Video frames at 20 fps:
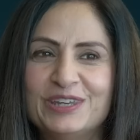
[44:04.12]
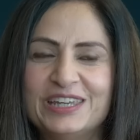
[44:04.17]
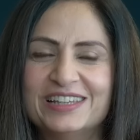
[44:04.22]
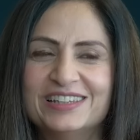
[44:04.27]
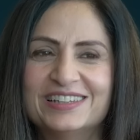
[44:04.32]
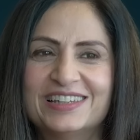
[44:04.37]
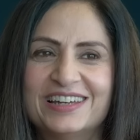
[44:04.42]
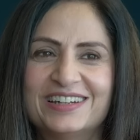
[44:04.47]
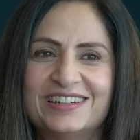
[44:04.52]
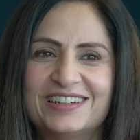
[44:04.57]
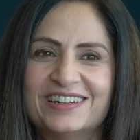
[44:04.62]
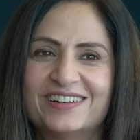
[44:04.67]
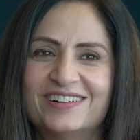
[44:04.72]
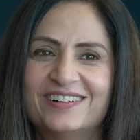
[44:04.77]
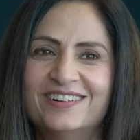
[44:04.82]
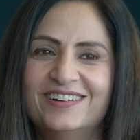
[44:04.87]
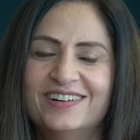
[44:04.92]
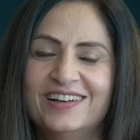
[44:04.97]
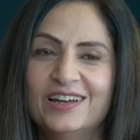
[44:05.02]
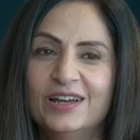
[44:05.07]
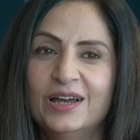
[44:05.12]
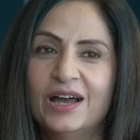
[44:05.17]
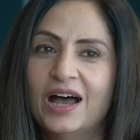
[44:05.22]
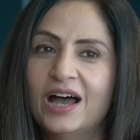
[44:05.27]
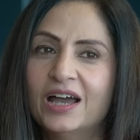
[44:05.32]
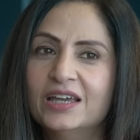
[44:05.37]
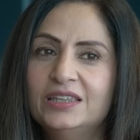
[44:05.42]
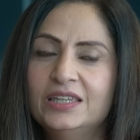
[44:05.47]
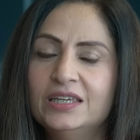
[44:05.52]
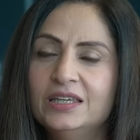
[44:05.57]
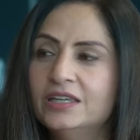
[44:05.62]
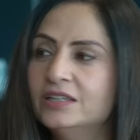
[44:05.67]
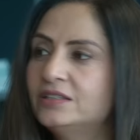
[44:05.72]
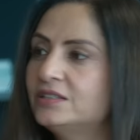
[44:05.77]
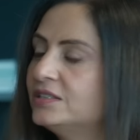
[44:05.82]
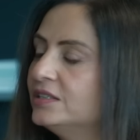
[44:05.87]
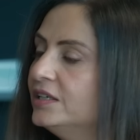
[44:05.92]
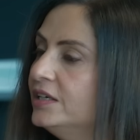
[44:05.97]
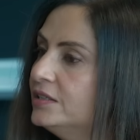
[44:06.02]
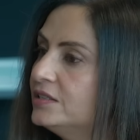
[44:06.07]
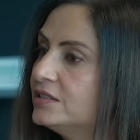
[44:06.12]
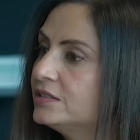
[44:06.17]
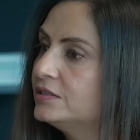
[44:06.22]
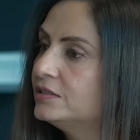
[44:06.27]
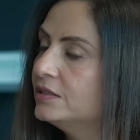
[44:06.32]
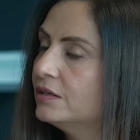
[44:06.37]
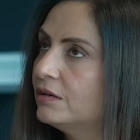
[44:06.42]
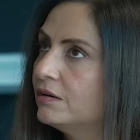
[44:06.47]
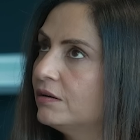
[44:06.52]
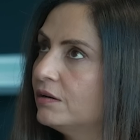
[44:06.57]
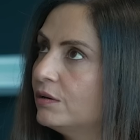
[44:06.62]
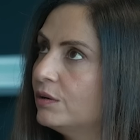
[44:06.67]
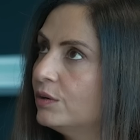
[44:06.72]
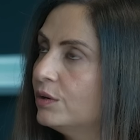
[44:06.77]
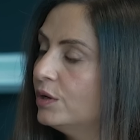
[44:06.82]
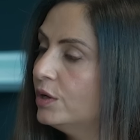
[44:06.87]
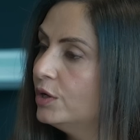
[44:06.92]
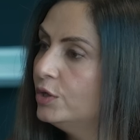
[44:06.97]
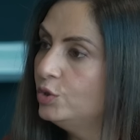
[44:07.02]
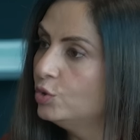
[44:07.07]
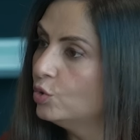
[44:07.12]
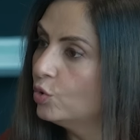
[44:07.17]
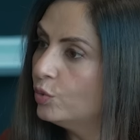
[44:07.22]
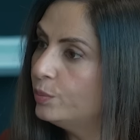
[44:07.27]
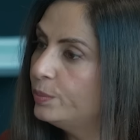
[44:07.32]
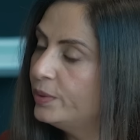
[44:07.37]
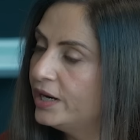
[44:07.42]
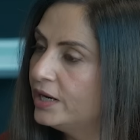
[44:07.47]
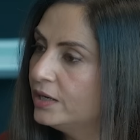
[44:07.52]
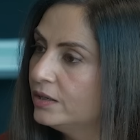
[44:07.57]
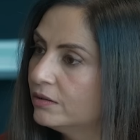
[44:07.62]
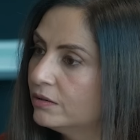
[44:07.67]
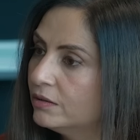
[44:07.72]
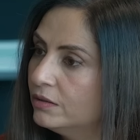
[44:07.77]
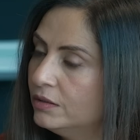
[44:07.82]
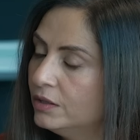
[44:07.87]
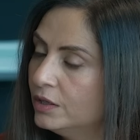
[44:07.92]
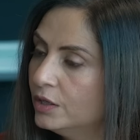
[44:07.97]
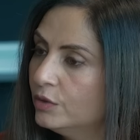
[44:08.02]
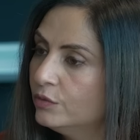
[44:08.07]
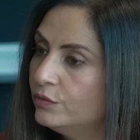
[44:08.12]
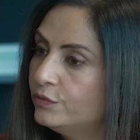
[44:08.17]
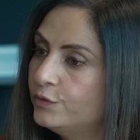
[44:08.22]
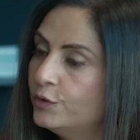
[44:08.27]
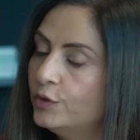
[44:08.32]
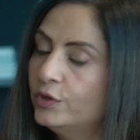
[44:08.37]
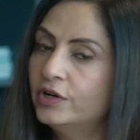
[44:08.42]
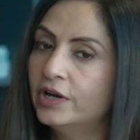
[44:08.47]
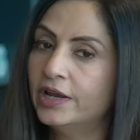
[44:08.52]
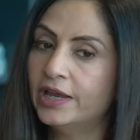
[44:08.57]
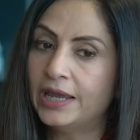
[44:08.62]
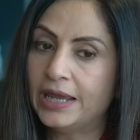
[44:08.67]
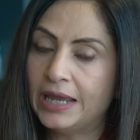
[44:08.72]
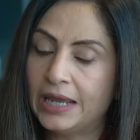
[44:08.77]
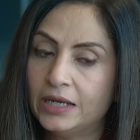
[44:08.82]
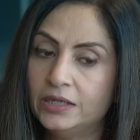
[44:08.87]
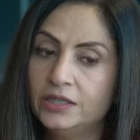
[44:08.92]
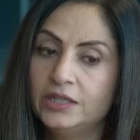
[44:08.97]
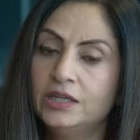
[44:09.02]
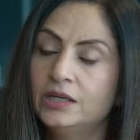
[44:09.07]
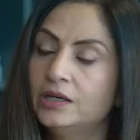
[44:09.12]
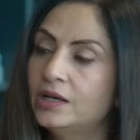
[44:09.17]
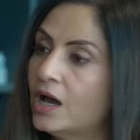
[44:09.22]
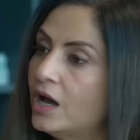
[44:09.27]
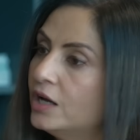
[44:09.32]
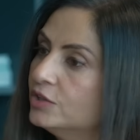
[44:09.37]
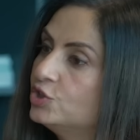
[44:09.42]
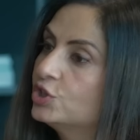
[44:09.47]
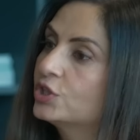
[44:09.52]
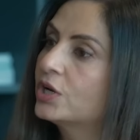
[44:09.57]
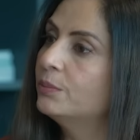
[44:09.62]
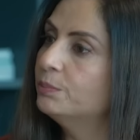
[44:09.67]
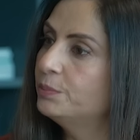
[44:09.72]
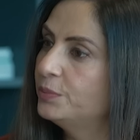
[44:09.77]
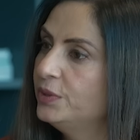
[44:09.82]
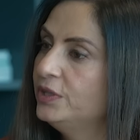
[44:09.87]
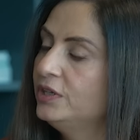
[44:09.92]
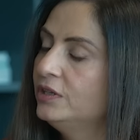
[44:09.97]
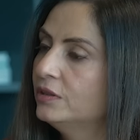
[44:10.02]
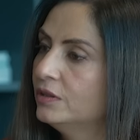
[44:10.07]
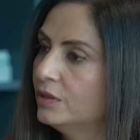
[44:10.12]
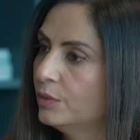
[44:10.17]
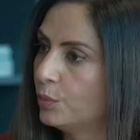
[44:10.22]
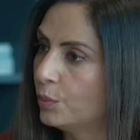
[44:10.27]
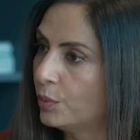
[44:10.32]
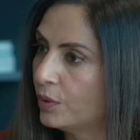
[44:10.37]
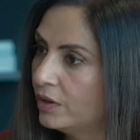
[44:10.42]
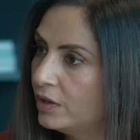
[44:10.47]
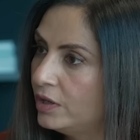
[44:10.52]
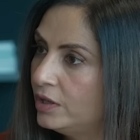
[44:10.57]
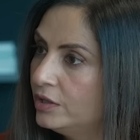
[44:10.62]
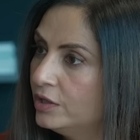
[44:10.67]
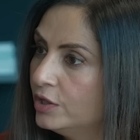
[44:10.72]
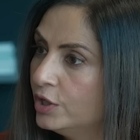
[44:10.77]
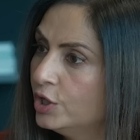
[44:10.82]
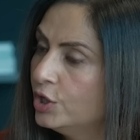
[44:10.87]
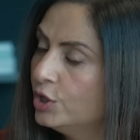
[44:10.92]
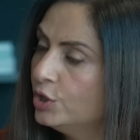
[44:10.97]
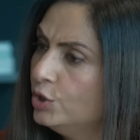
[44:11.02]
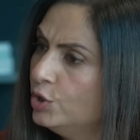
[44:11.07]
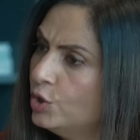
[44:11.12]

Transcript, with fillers: feel that. Uh, I think it's it's uh, a no-brainer okay. for any large company in the world, mm.